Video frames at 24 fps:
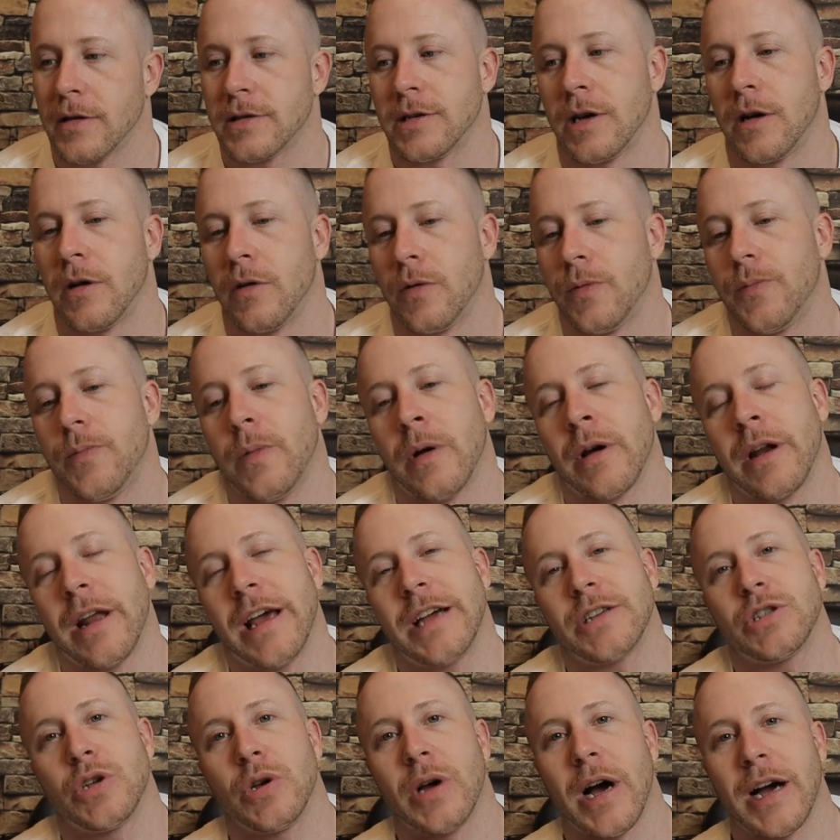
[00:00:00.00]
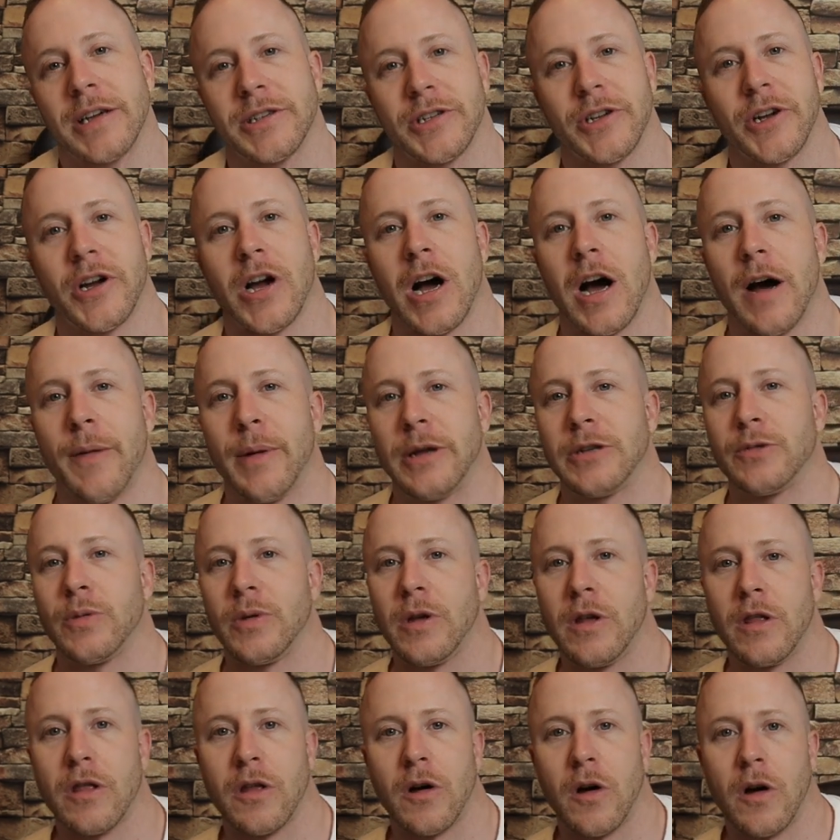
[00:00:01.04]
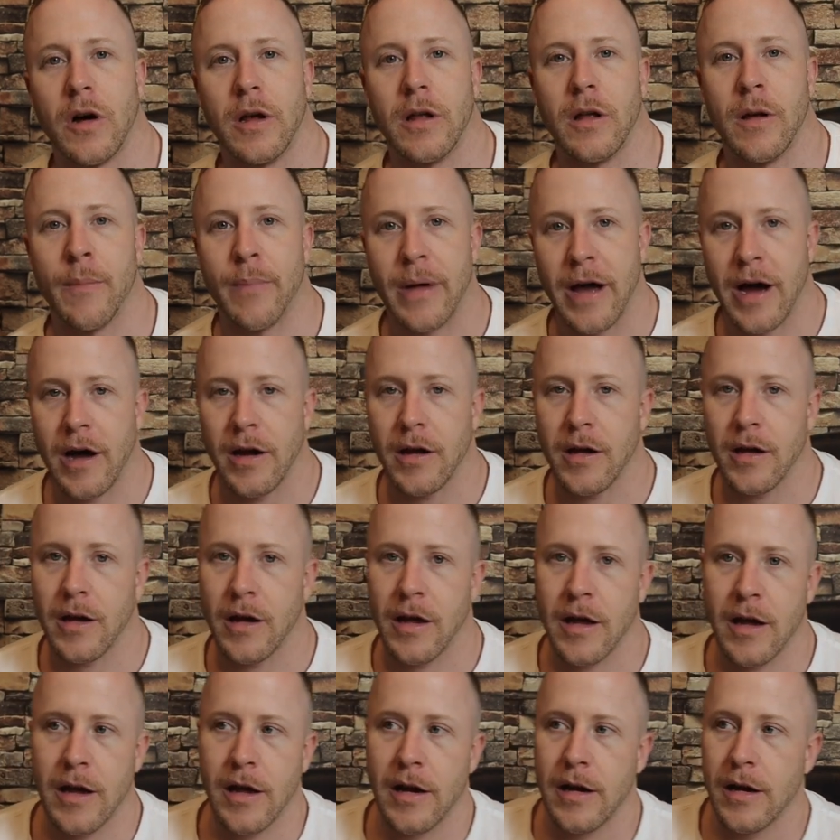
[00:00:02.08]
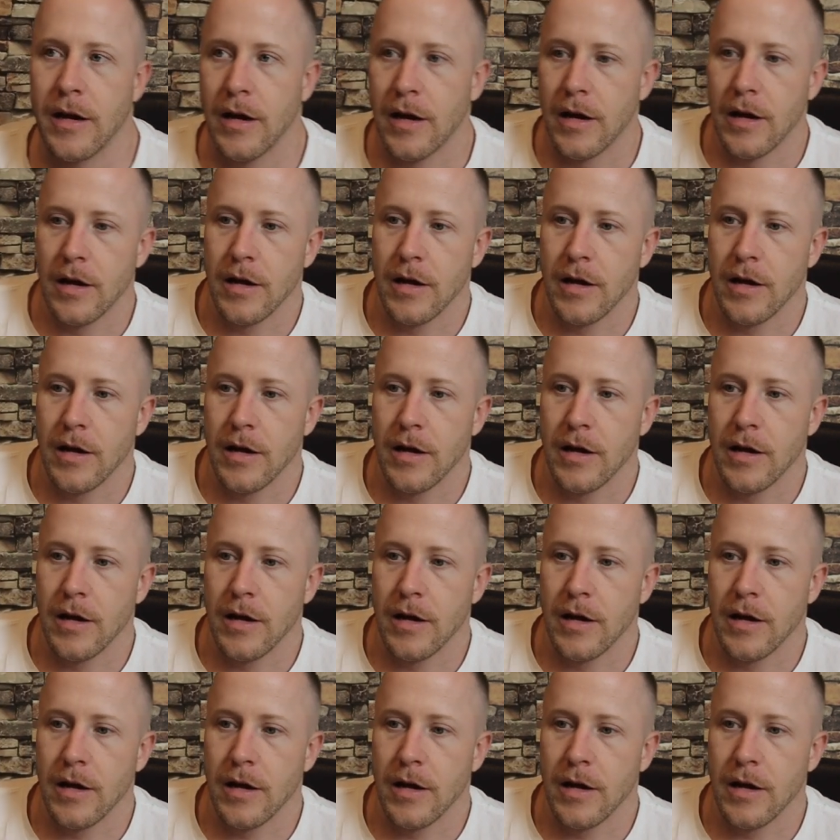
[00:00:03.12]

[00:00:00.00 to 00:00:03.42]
So, I'm gonna ask you guys in the comments what you thought about it, and